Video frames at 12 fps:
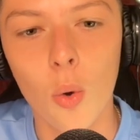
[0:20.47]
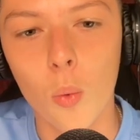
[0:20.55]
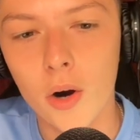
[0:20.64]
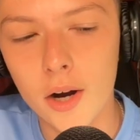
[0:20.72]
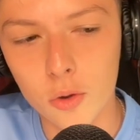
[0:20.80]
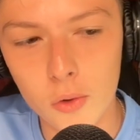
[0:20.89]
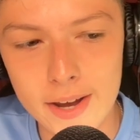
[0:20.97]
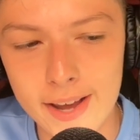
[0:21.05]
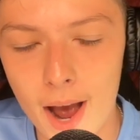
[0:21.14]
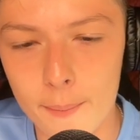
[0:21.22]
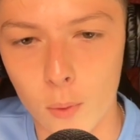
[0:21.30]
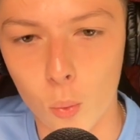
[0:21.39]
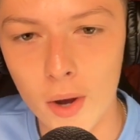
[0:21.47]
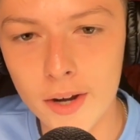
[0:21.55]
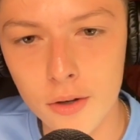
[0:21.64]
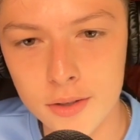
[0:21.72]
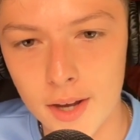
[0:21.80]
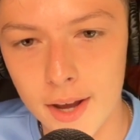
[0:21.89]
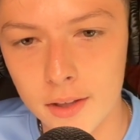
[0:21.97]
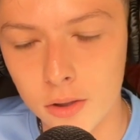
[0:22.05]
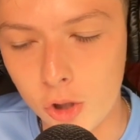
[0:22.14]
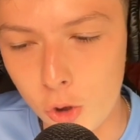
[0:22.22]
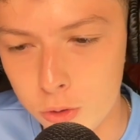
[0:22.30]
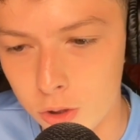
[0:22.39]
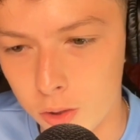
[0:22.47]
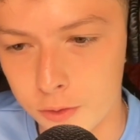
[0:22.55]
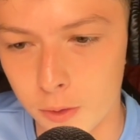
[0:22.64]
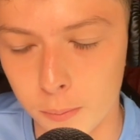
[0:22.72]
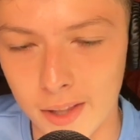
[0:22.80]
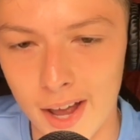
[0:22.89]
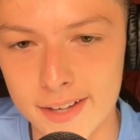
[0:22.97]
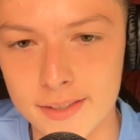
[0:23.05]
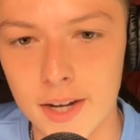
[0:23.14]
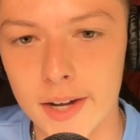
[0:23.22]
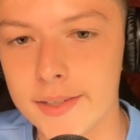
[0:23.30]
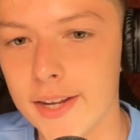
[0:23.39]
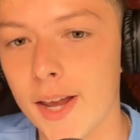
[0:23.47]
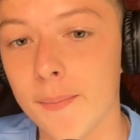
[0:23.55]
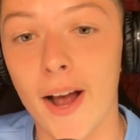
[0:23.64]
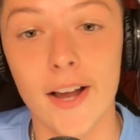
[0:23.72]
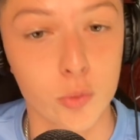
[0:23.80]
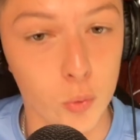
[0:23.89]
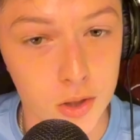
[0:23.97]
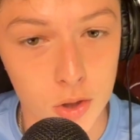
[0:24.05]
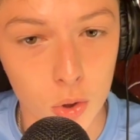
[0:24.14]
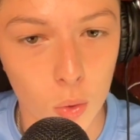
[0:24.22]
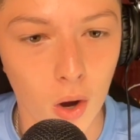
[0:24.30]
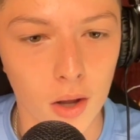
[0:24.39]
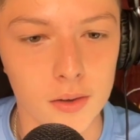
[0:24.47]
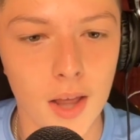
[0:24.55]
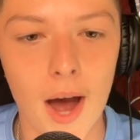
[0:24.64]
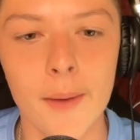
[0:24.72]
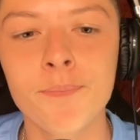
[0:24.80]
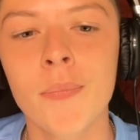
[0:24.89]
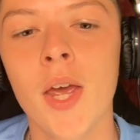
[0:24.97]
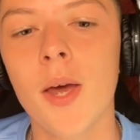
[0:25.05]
We're going to recap winners and losers from last night's game, as we do a lot.